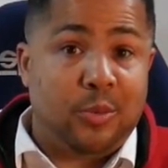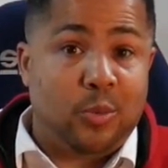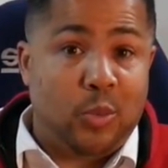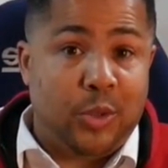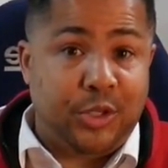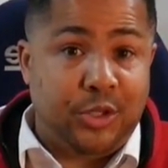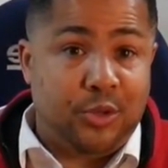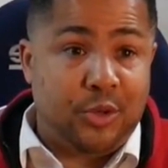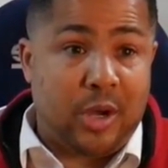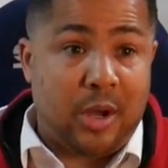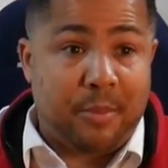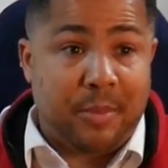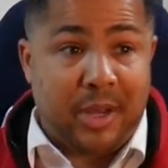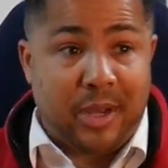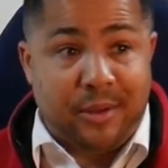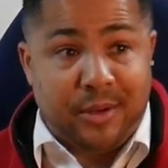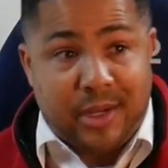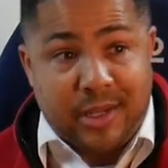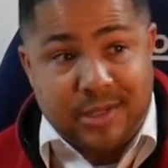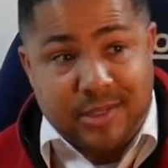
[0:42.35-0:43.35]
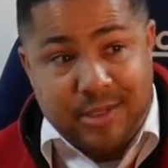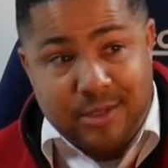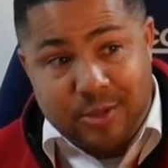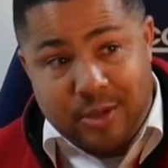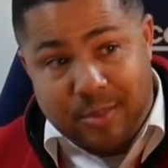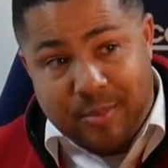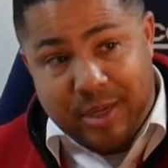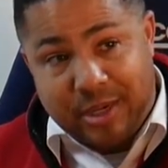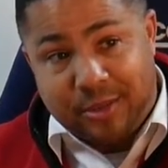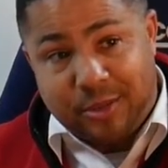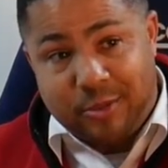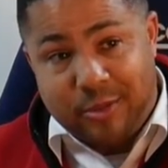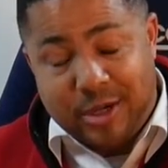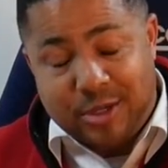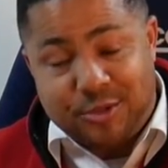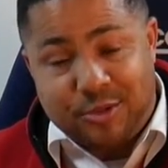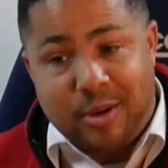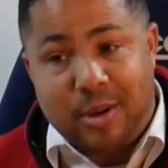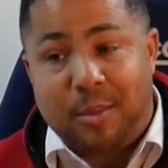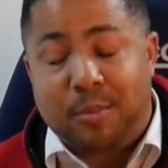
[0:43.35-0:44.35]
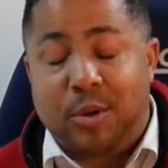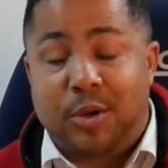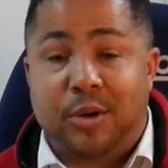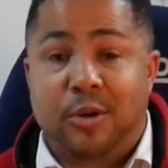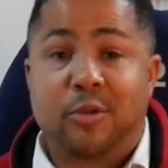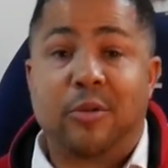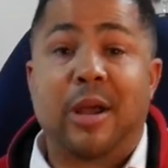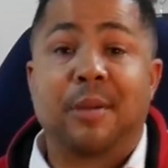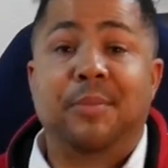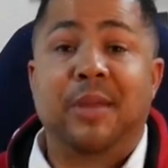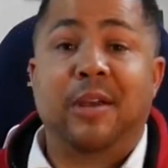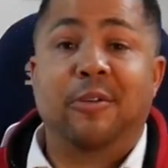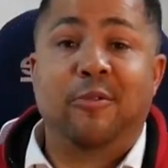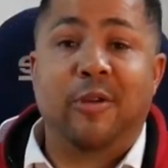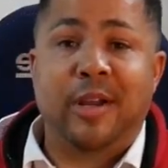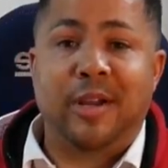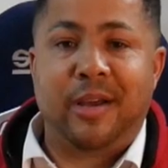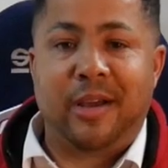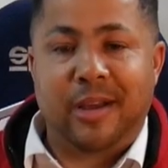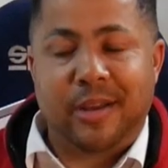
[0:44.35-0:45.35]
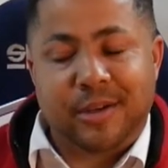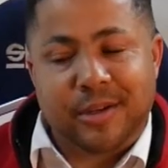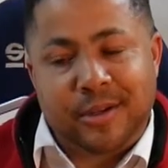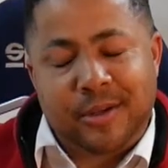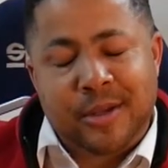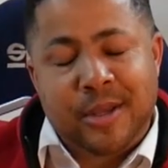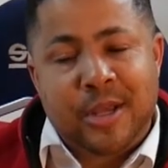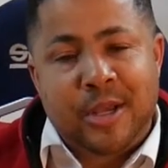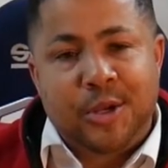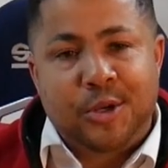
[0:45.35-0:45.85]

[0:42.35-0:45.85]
And when you come out and I see you coming out the restaurant, I'm going to grab that red Honda,